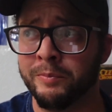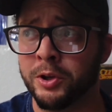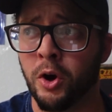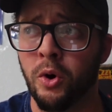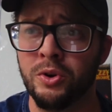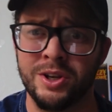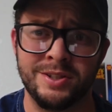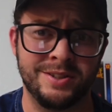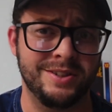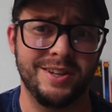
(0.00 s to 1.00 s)
Cold
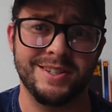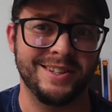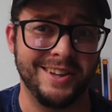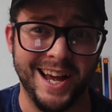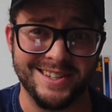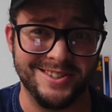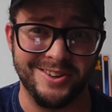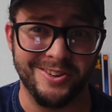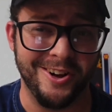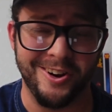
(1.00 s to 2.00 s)
just doesn't last
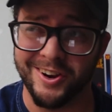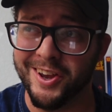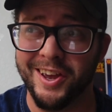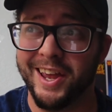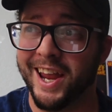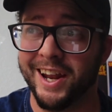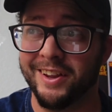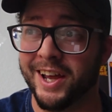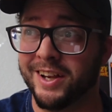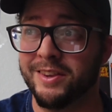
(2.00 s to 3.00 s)
too long, and
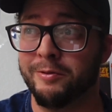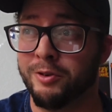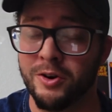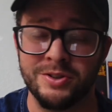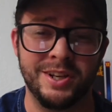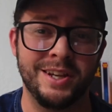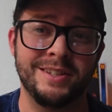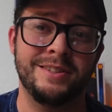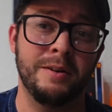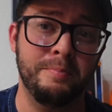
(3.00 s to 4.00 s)
like the frozen
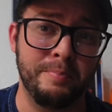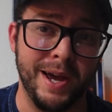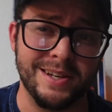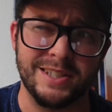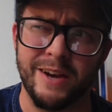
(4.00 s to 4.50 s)
is the best.